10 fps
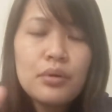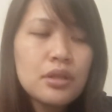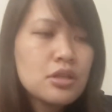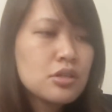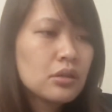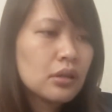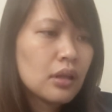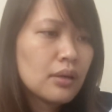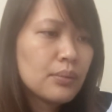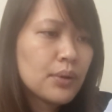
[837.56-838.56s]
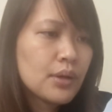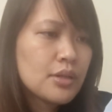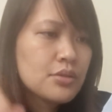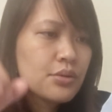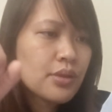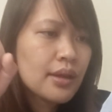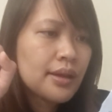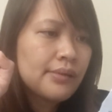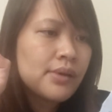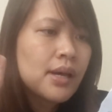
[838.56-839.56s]
in British Columbia, so
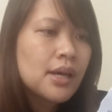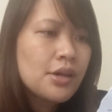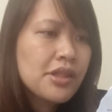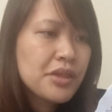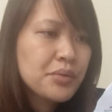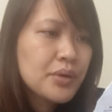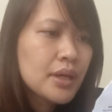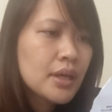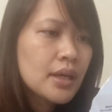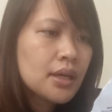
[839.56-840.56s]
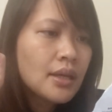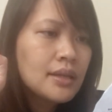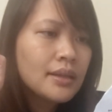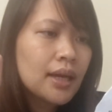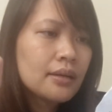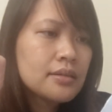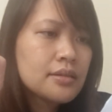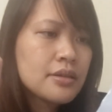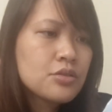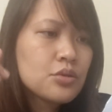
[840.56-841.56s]
they have 3
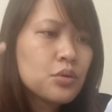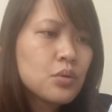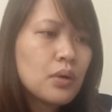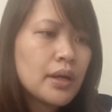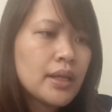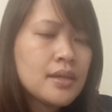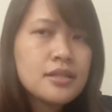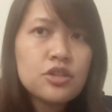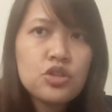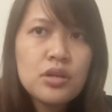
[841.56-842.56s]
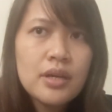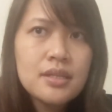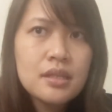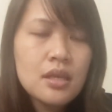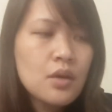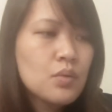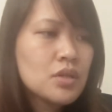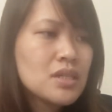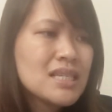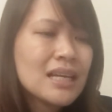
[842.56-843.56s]
taxes. So one is GST, which